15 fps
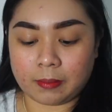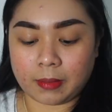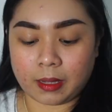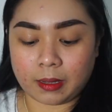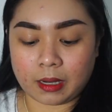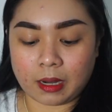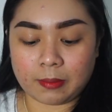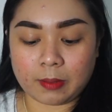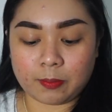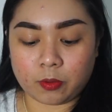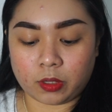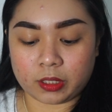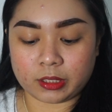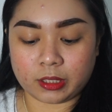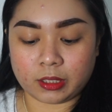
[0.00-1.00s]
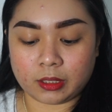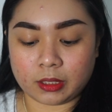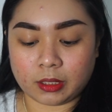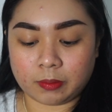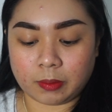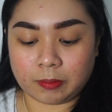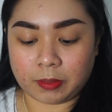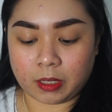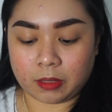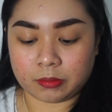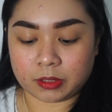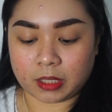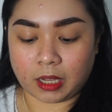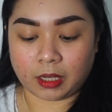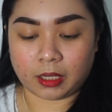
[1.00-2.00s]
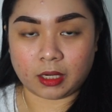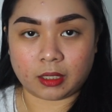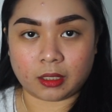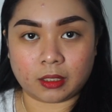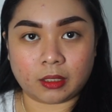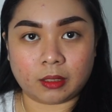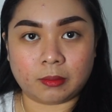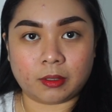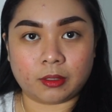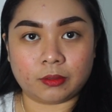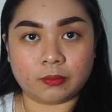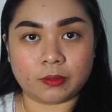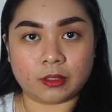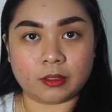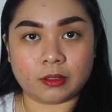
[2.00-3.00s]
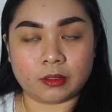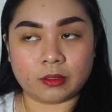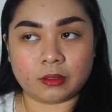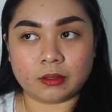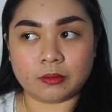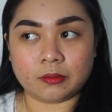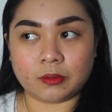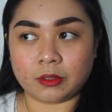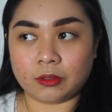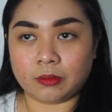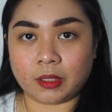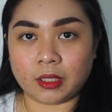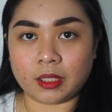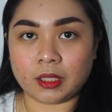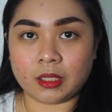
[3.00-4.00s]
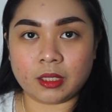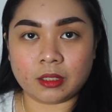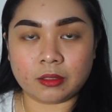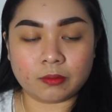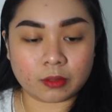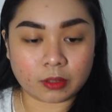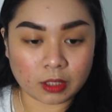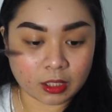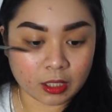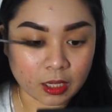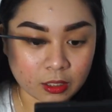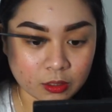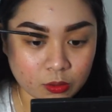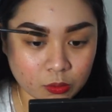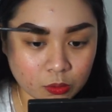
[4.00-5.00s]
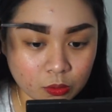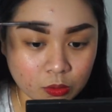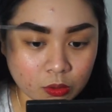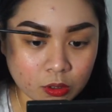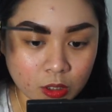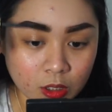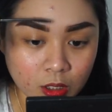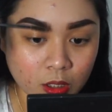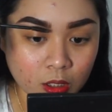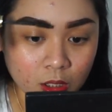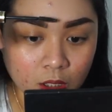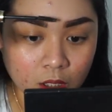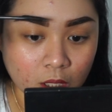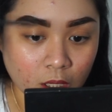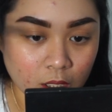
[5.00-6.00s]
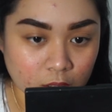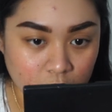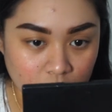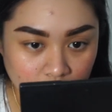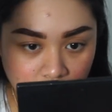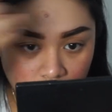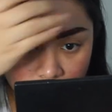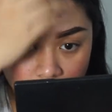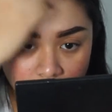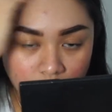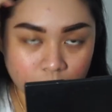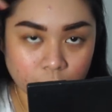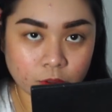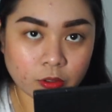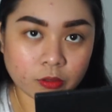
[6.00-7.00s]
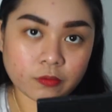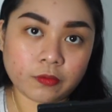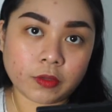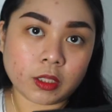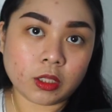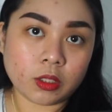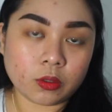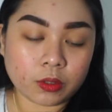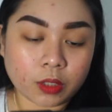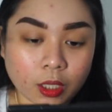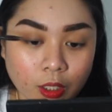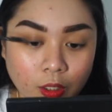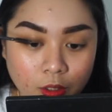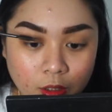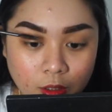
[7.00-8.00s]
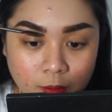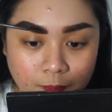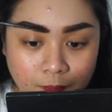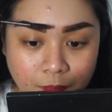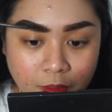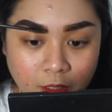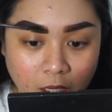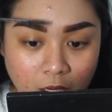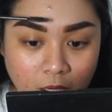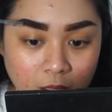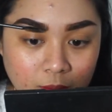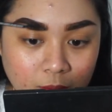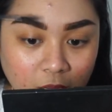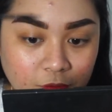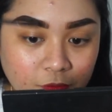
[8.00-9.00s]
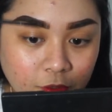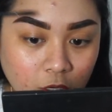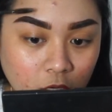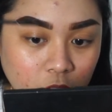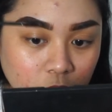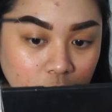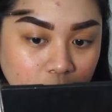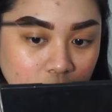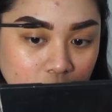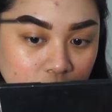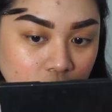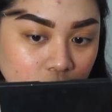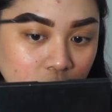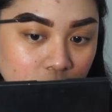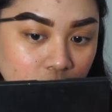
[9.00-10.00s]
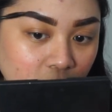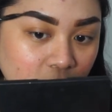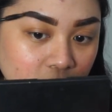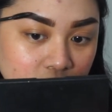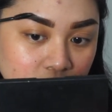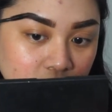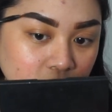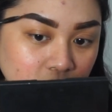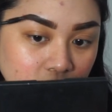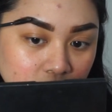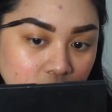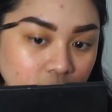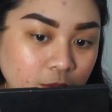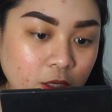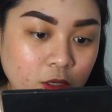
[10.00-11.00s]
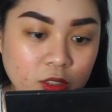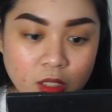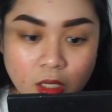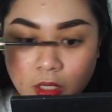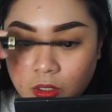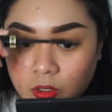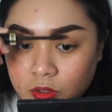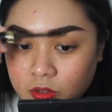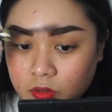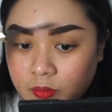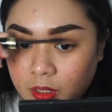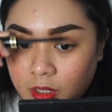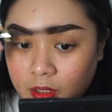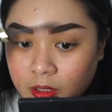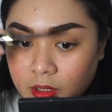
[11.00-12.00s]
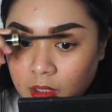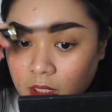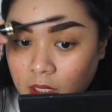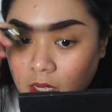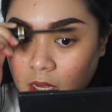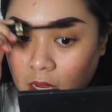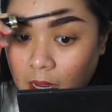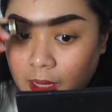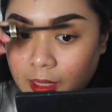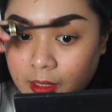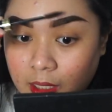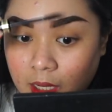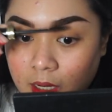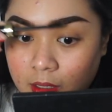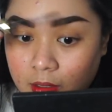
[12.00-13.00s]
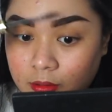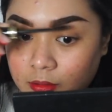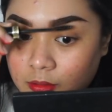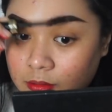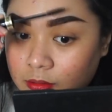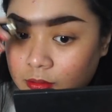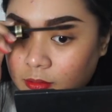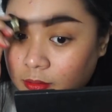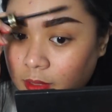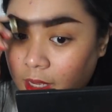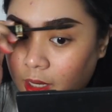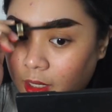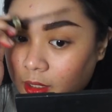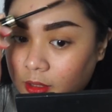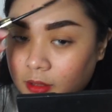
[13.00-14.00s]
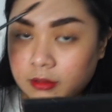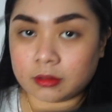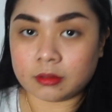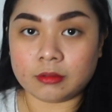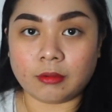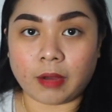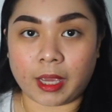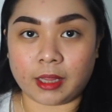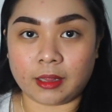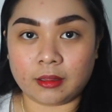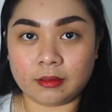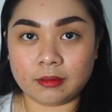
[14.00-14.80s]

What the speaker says: Marami po kasing nag-PM sa akin about what do I eat, what did I do. So, ito na po yung video na yun. I forgot to mention, yes, because I lost weight, I now wear white.